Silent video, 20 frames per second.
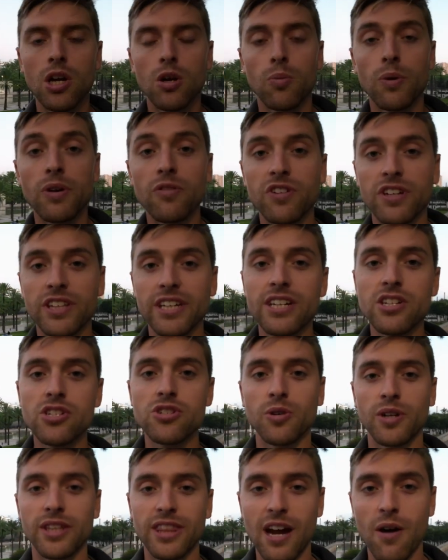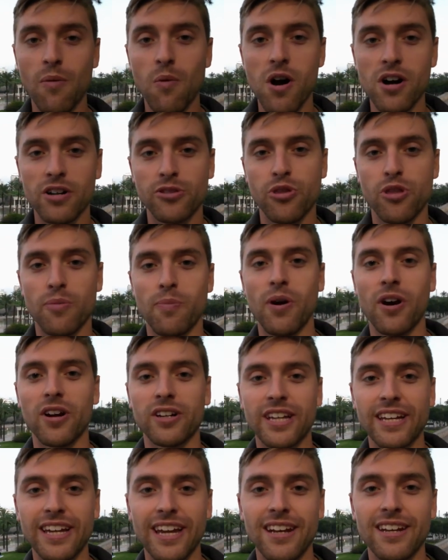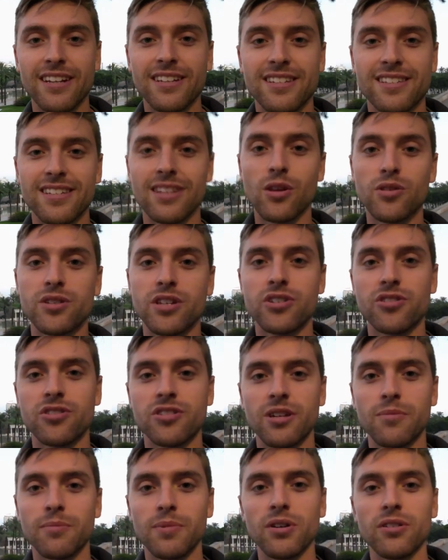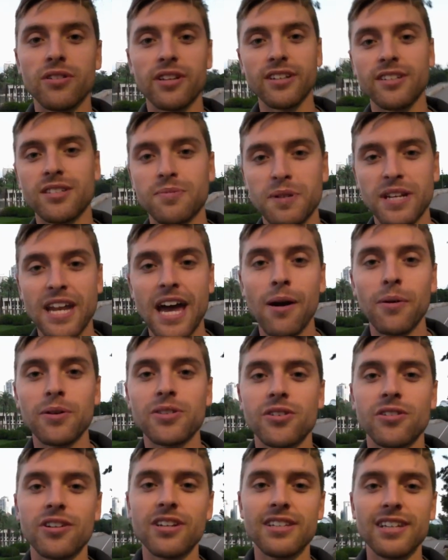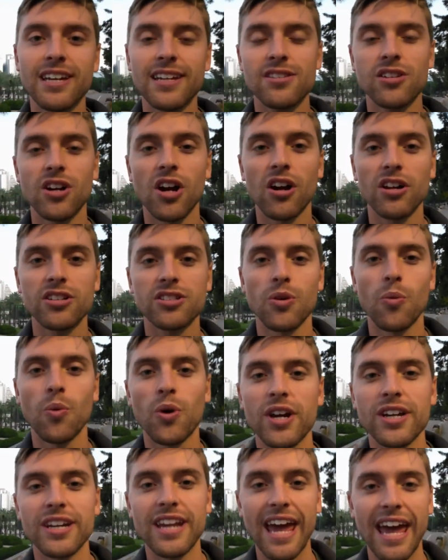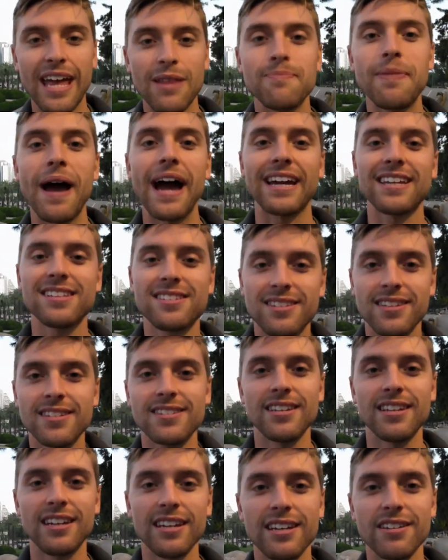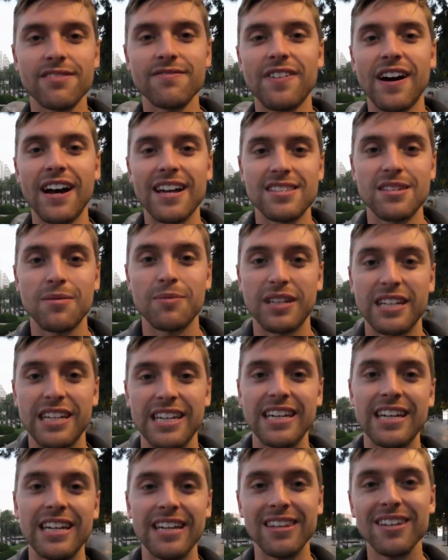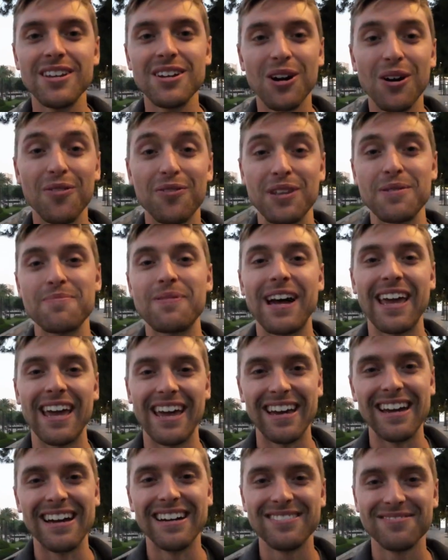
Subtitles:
We really enjoyed that walk to the park and getting to see those interesting buildings, but now it's starting to get dark, so we're gonna head back into the city and find something to eat. Hopefully paella.